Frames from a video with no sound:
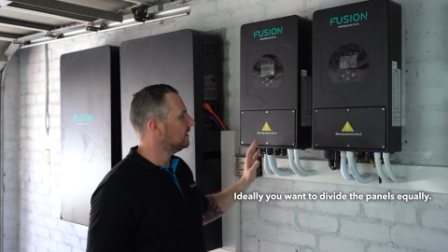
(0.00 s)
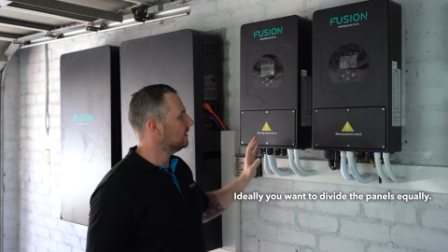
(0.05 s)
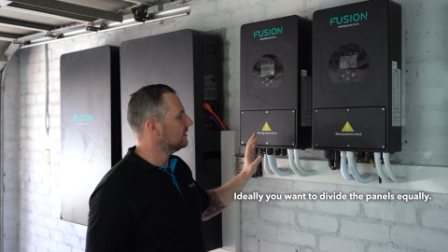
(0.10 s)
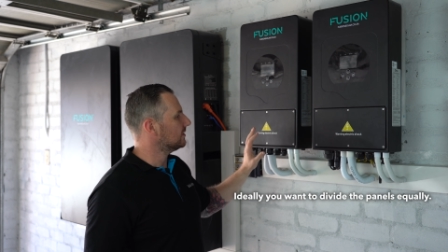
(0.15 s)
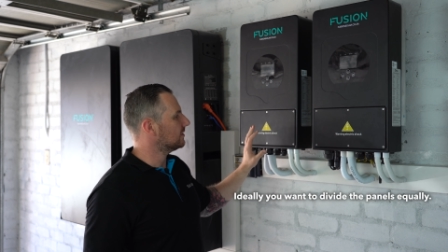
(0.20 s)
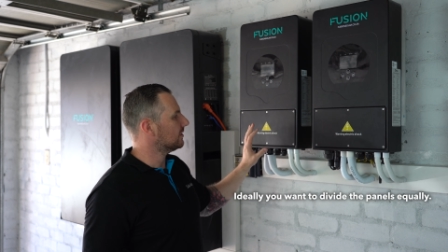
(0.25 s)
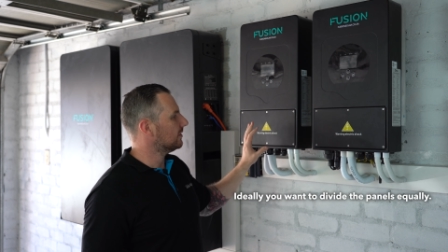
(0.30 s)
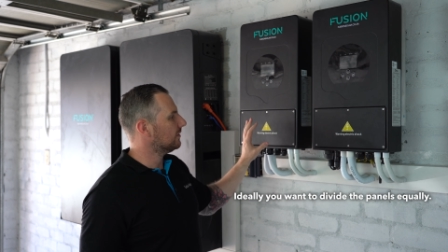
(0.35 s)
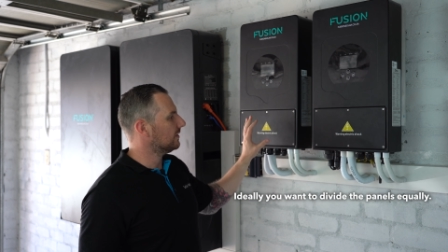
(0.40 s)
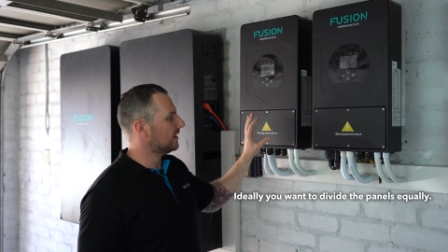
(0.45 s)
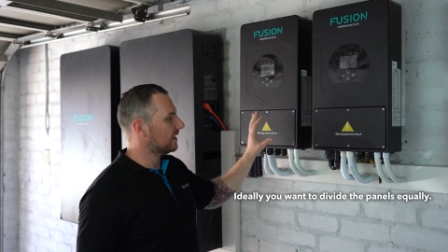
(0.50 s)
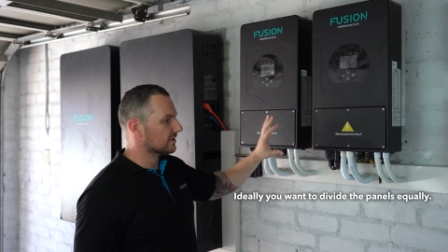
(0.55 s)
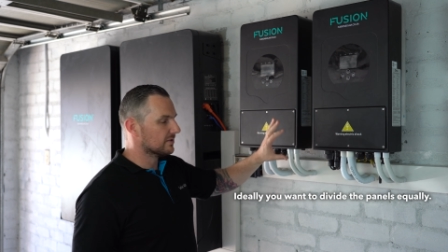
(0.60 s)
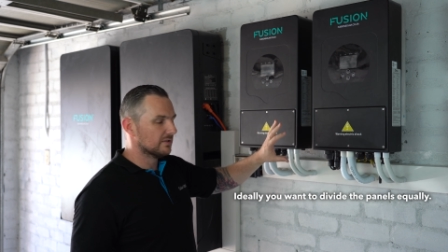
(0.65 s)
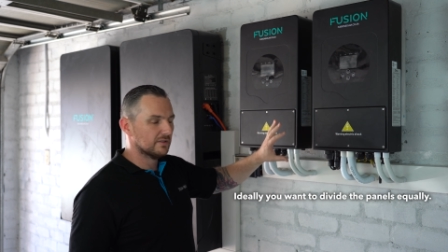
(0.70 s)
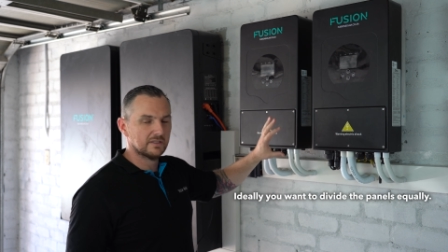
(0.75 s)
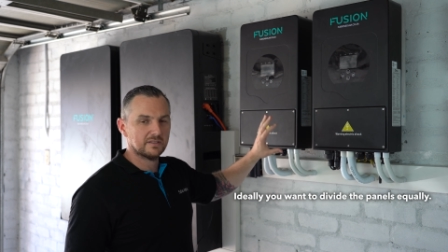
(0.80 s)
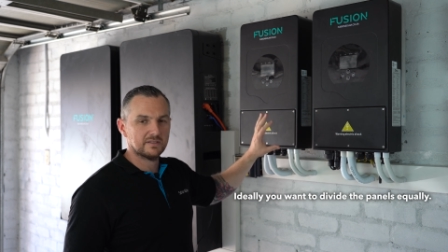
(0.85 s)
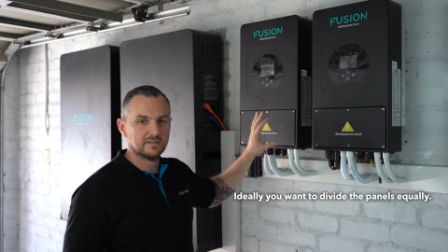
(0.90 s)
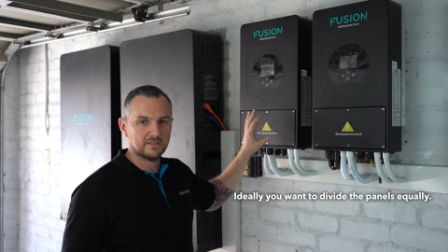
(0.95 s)
So that's
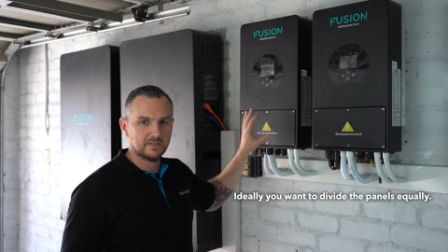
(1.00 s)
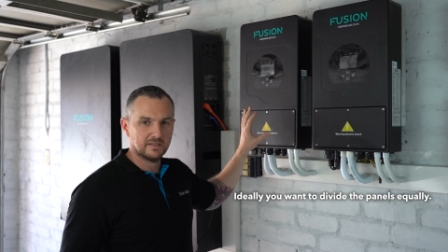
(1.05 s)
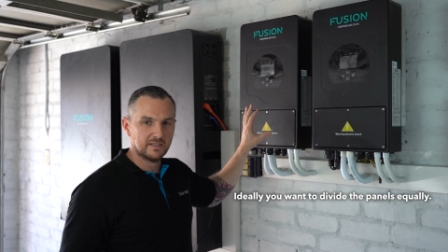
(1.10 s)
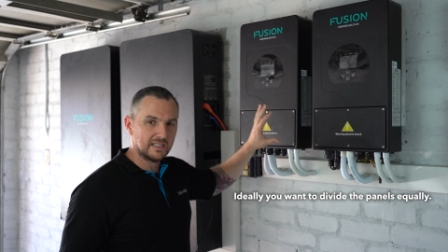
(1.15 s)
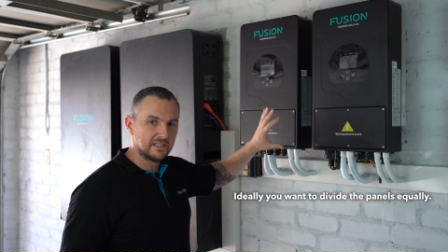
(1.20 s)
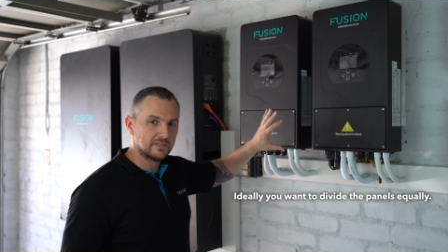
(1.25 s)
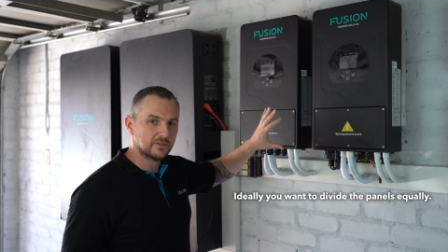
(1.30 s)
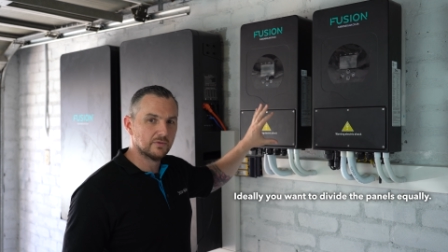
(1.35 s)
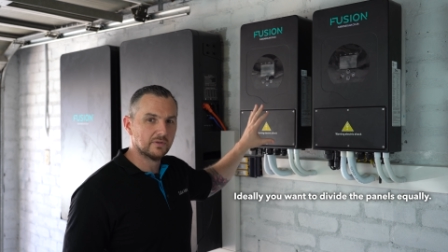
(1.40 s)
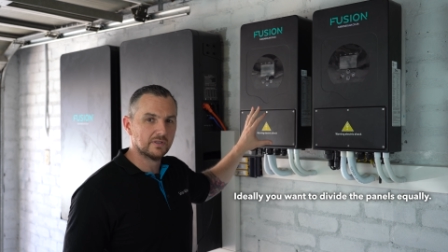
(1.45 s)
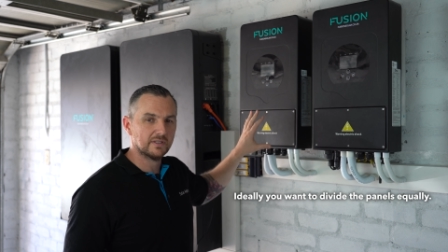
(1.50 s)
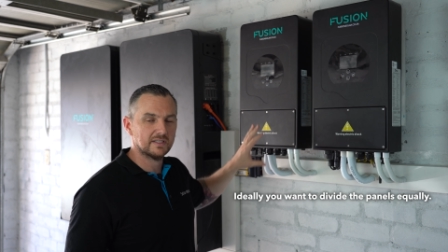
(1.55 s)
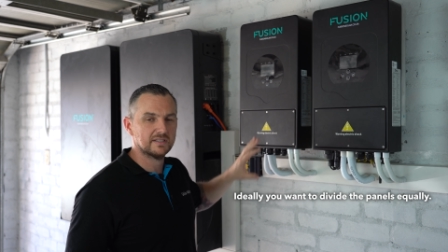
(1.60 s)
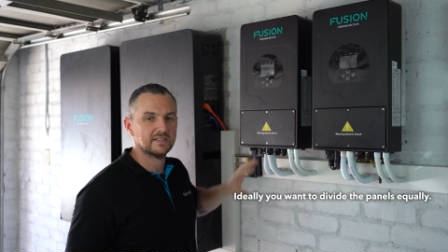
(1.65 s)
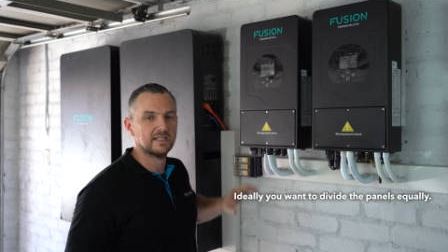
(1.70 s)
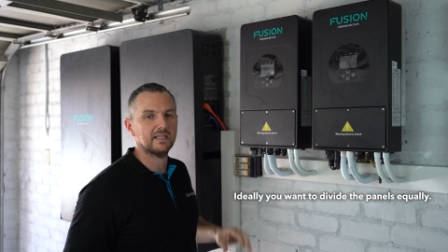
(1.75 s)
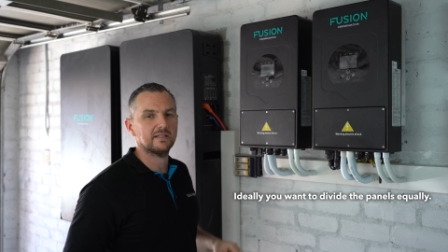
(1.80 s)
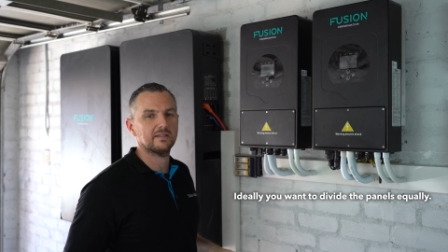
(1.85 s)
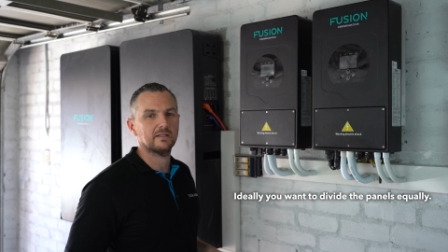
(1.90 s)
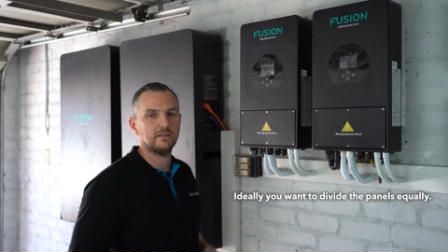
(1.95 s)
gonna, these two are gonna
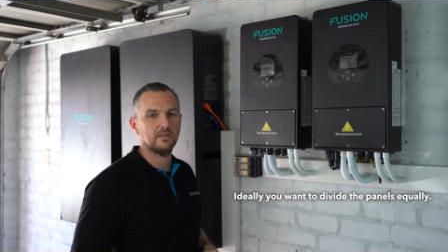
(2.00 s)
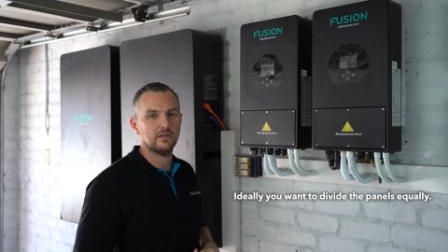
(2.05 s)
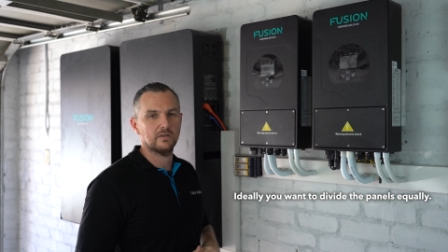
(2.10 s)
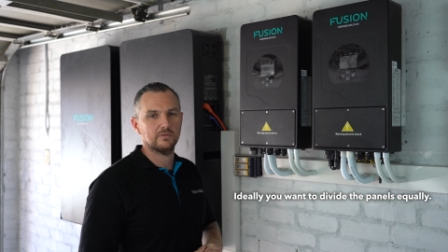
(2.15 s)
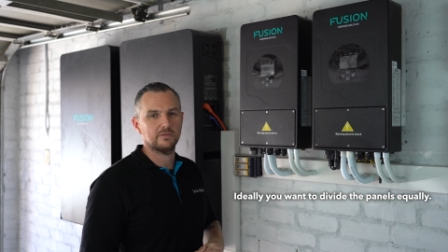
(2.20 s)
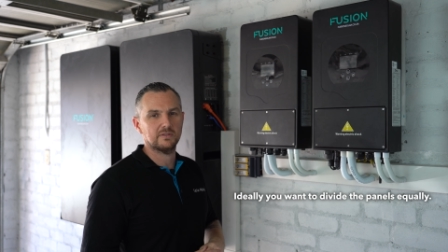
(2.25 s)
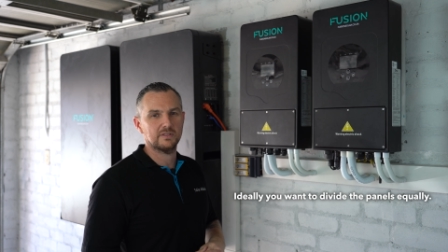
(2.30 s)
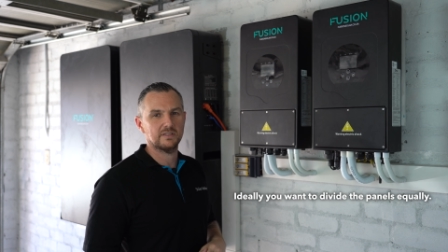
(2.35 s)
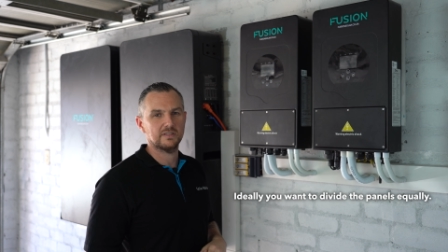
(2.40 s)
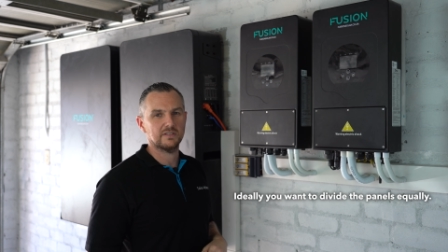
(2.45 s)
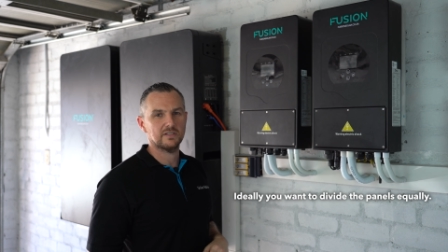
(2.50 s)
take the load.